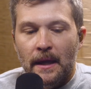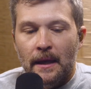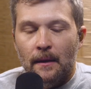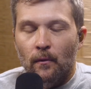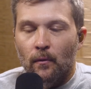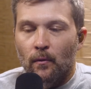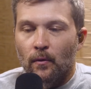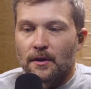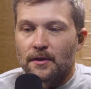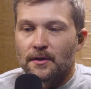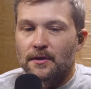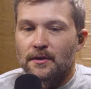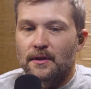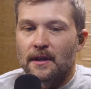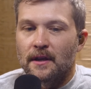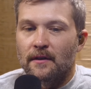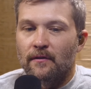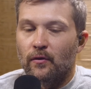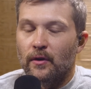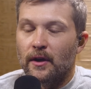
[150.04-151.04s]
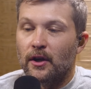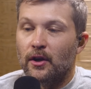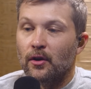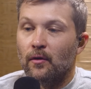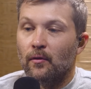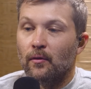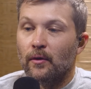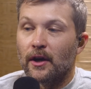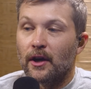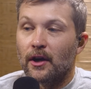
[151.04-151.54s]
and res- if we could
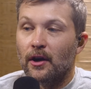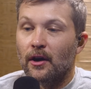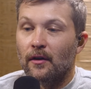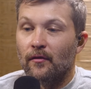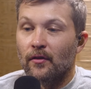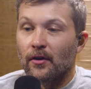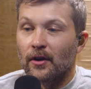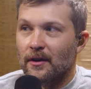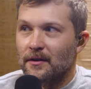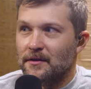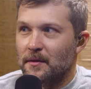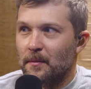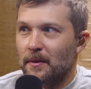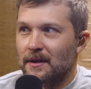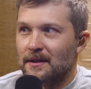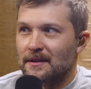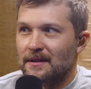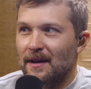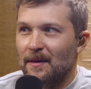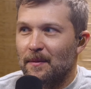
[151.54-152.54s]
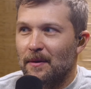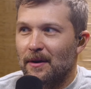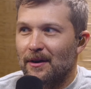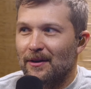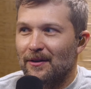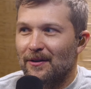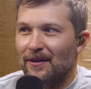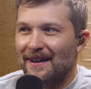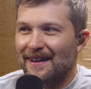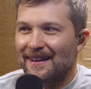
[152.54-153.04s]
recover. Here's a big statement.
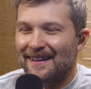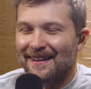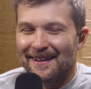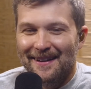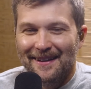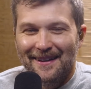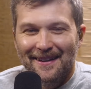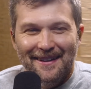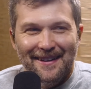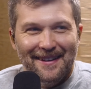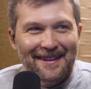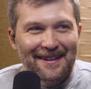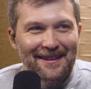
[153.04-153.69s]
You ready? Yes, yes.